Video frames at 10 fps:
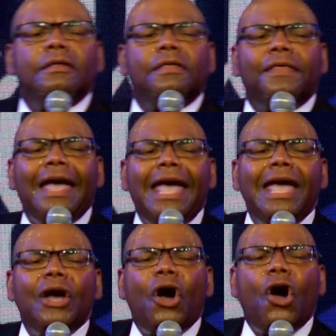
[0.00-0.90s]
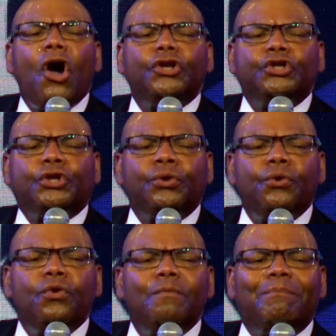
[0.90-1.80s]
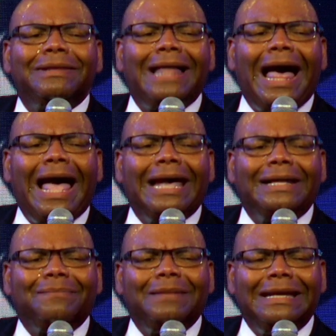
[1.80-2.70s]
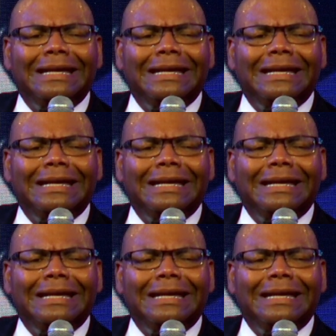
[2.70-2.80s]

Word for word: They are too blind men.